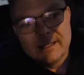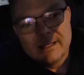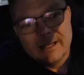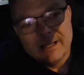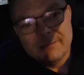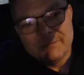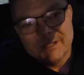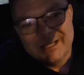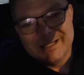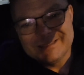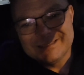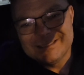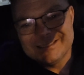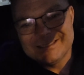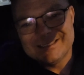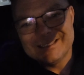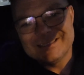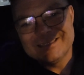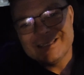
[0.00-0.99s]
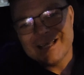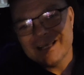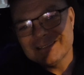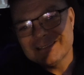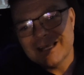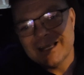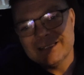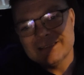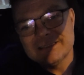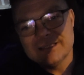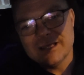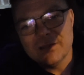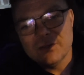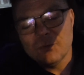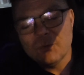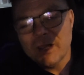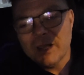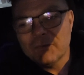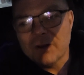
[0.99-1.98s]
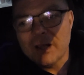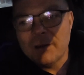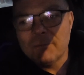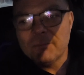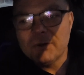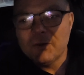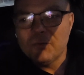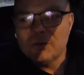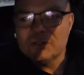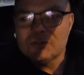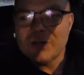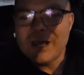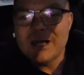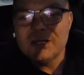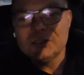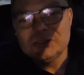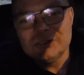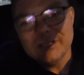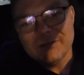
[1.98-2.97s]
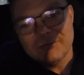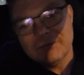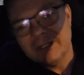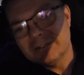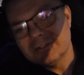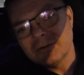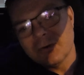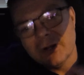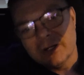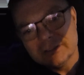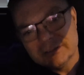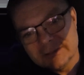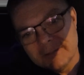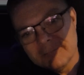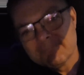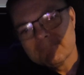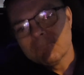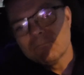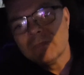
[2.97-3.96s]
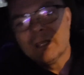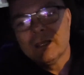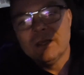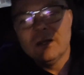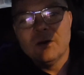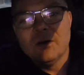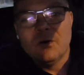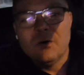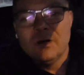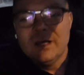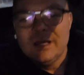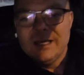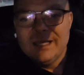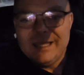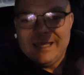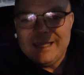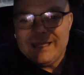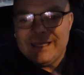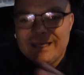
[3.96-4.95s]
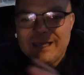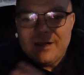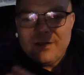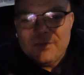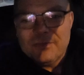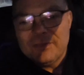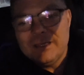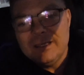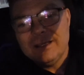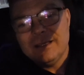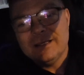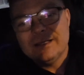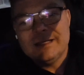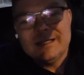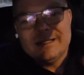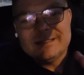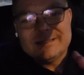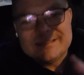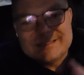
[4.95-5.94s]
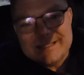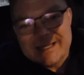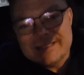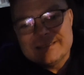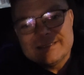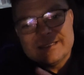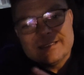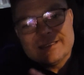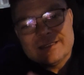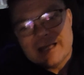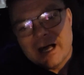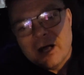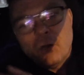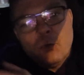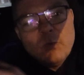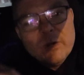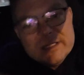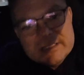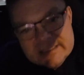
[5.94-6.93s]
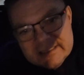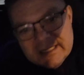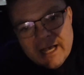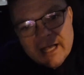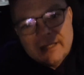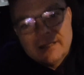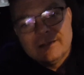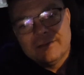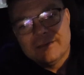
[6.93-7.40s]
And it's just, it sucks that it's the other way around, but we try to shift it towards, you know, eating healthy doesn't always suck.